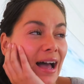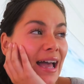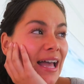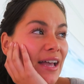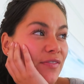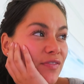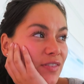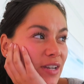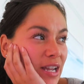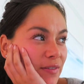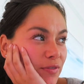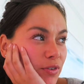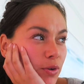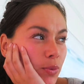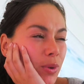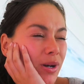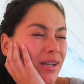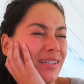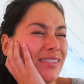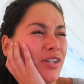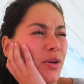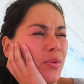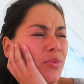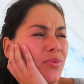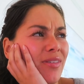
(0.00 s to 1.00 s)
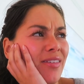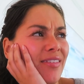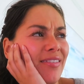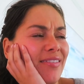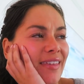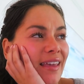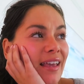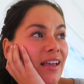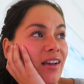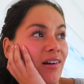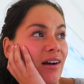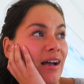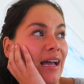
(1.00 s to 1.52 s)
I have never, well I don't
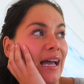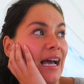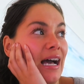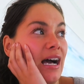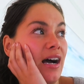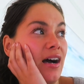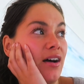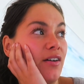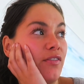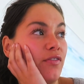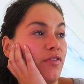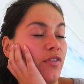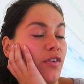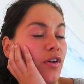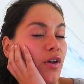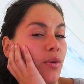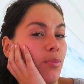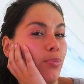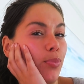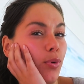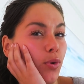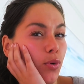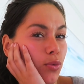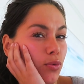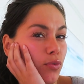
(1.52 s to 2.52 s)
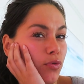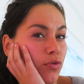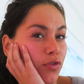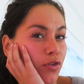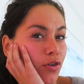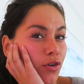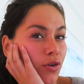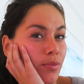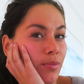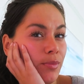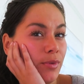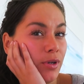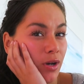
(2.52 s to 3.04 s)
think I have bought
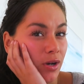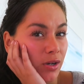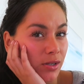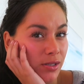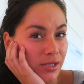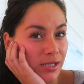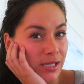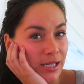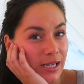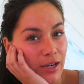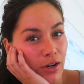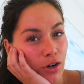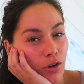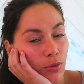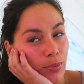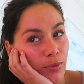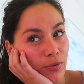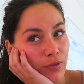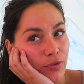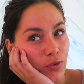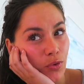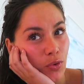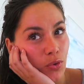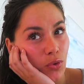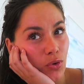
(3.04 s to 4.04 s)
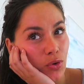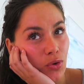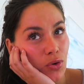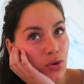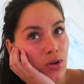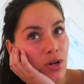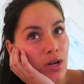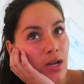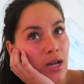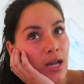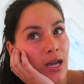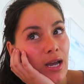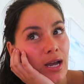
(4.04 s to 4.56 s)
from Nasty Girl before,